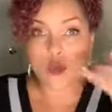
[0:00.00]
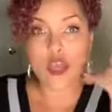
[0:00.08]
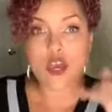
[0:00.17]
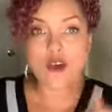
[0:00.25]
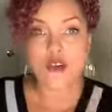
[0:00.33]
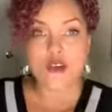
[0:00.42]
When
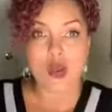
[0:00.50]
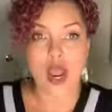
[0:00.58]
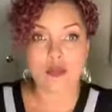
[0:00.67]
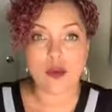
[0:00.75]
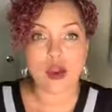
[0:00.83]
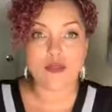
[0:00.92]
we go through
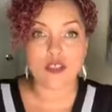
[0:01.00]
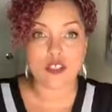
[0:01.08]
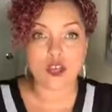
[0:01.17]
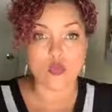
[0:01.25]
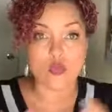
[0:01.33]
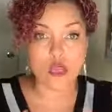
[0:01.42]
High
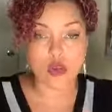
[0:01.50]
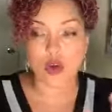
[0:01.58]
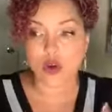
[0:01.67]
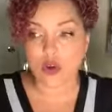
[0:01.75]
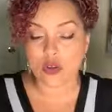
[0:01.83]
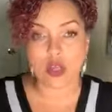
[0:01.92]
Profit Zone, we
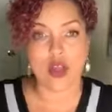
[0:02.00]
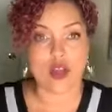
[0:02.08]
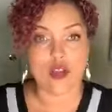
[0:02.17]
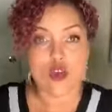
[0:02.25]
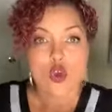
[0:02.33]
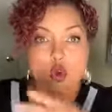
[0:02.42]
go, hold
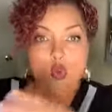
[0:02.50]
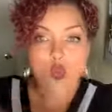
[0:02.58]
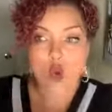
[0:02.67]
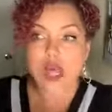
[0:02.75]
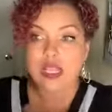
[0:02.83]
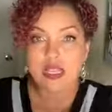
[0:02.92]
on.
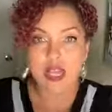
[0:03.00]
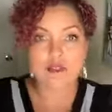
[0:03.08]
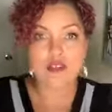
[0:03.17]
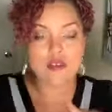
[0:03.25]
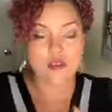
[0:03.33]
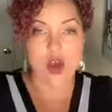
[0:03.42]
What
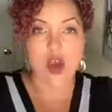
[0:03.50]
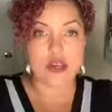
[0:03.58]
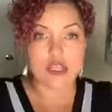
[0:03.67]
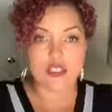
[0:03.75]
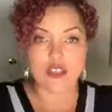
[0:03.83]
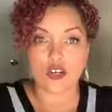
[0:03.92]
level of
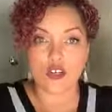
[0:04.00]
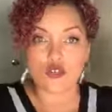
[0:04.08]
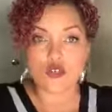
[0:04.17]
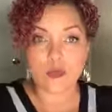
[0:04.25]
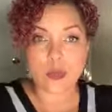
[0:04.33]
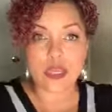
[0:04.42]
audience are
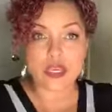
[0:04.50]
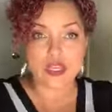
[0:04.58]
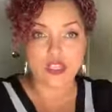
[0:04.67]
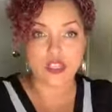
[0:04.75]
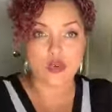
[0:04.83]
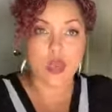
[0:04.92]
you
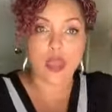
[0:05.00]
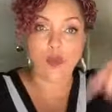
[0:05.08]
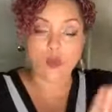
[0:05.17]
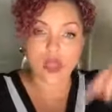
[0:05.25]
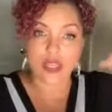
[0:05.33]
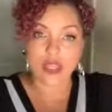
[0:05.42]
speaking to
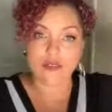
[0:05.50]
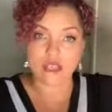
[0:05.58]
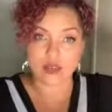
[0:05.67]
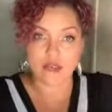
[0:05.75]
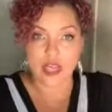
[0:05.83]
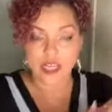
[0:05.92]
and what
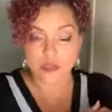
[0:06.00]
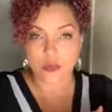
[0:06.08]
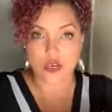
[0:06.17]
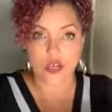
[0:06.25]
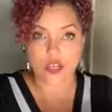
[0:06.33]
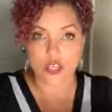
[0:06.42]
level of
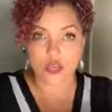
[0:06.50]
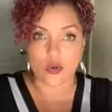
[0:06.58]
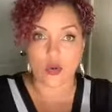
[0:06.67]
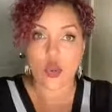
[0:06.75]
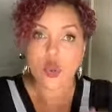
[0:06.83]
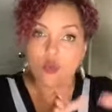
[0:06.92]
expert are
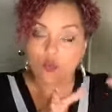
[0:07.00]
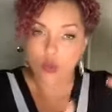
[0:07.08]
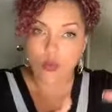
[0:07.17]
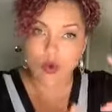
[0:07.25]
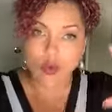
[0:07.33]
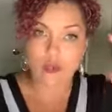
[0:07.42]
you?
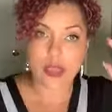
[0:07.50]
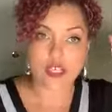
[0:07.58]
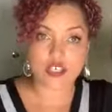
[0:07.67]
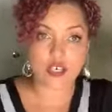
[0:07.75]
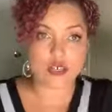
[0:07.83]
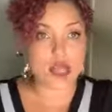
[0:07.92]
We want to
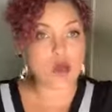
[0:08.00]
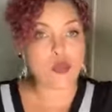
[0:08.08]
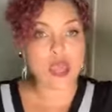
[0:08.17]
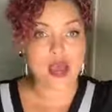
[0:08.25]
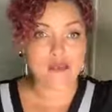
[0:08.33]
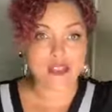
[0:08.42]
make sure
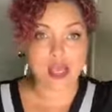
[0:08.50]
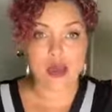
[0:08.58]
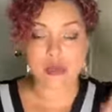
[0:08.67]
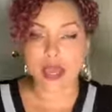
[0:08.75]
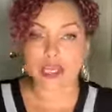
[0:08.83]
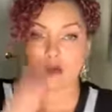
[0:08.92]
that we have a
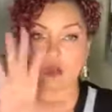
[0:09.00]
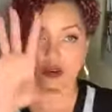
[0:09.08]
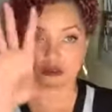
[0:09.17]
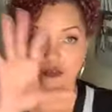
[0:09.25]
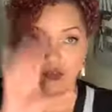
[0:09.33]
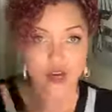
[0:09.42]
top
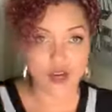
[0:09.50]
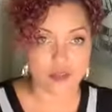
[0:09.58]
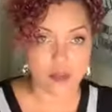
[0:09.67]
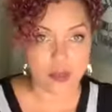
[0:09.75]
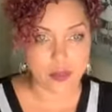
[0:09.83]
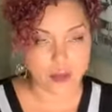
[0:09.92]
expert in front
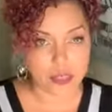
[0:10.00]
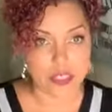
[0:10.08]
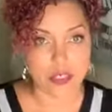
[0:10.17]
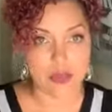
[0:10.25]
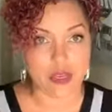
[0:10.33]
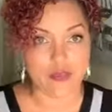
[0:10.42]
of the people
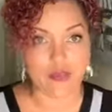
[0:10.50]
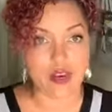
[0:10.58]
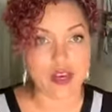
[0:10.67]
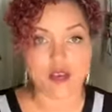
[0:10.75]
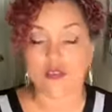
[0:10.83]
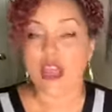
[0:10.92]
they should be in
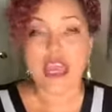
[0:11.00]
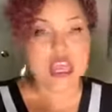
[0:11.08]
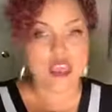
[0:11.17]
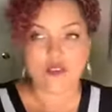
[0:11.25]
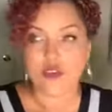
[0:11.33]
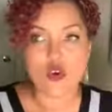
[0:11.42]
front of.
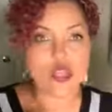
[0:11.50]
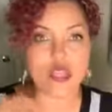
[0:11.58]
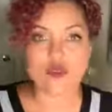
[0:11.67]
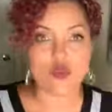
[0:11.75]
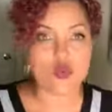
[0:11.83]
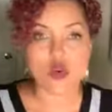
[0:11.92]
If you're a
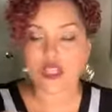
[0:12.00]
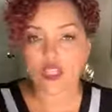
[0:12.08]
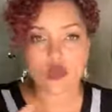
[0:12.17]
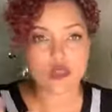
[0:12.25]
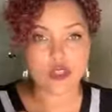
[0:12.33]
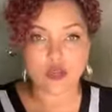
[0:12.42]
level
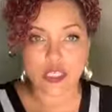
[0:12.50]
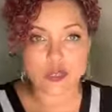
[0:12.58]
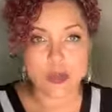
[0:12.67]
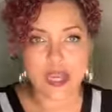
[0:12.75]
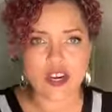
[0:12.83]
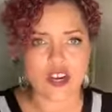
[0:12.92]
one, two, and three
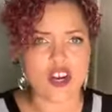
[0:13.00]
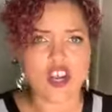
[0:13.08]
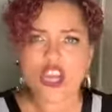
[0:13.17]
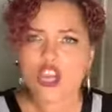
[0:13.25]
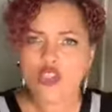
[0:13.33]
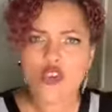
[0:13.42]

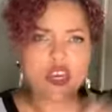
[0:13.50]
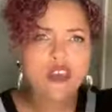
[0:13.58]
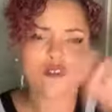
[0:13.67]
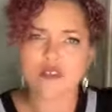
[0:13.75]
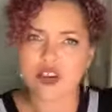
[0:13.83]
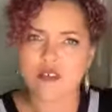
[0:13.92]
speaker, you
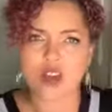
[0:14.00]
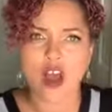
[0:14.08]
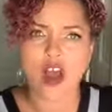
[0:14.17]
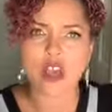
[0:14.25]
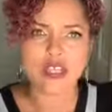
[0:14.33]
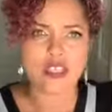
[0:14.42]
get in front of
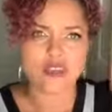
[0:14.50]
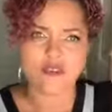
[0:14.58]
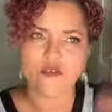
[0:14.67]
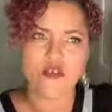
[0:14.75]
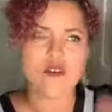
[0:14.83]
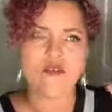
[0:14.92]
an audience
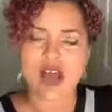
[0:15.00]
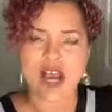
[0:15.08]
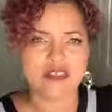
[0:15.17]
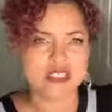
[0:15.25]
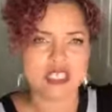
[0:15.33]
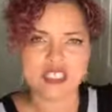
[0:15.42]
of four,
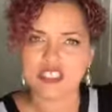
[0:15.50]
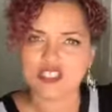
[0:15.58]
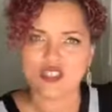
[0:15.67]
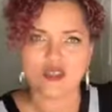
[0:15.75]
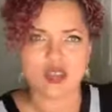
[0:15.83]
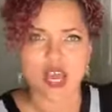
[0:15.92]
five,
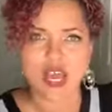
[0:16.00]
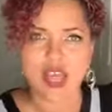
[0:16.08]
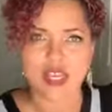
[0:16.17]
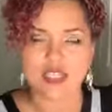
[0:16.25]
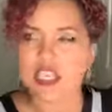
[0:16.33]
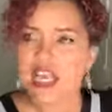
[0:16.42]
sixes through
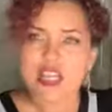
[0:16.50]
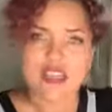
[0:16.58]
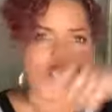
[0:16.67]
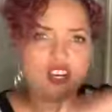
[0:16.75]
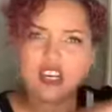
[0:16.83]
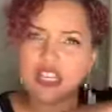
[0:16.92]
nines,
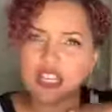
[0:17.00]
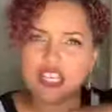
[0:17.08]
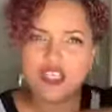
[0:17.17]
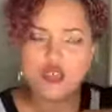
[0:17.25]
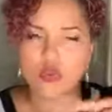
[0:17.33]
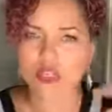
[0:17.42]
they're going
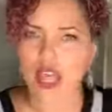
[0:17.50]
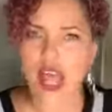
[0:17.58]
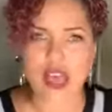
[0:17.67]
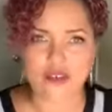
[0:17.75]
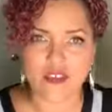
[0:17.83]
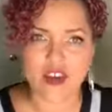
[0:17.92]
to eat you
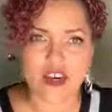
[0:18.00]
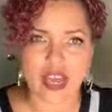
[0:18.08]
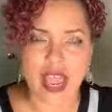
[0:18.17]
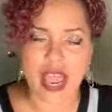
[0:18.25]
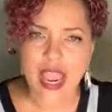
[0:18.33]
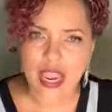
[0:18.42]
alive. They're
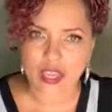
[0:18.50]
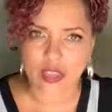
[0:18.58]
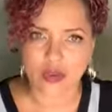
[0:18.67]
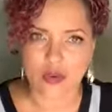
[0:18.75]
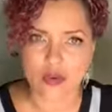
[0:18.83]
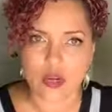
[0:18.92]
going to hate
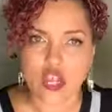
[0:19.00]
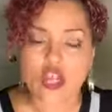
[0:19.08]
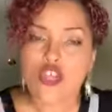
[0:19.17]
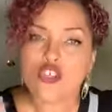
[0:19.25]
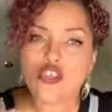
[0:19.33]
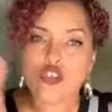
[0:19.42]
you.
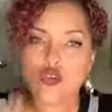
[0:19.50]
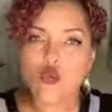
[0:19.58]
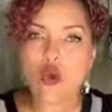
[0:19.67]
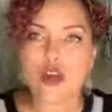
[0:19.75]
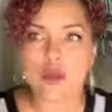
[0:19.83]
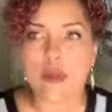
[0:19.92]
So
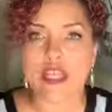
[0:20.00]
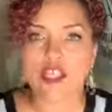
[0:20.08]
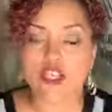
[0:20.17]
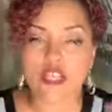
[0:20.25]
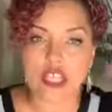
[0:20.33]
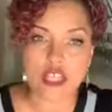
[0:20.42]
you want to
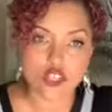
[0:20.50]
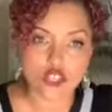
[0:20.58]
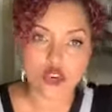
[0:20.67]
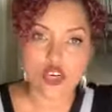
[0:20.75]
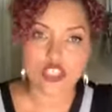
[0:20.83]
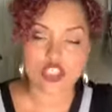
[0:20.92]
make sure that
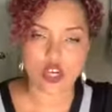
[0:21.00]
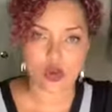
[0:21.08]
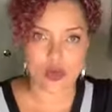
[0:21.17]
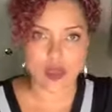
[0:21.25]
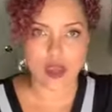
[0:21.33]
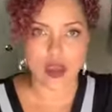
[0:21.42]
you're
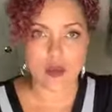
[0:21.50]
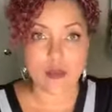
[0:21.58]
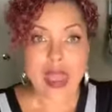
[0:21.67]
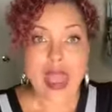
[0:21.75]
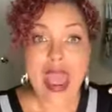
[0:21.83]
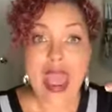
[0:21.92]
showing
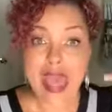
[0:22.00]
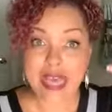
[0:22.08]
up